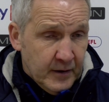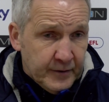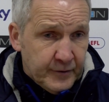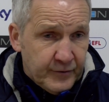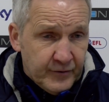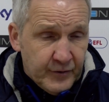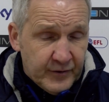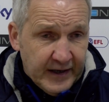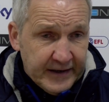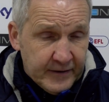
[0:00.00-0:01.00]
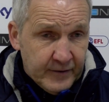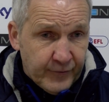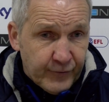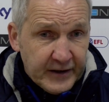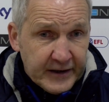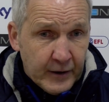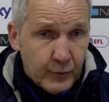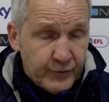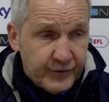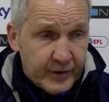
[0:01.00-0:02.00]
You take the three
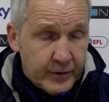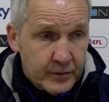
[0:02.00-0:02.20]
goals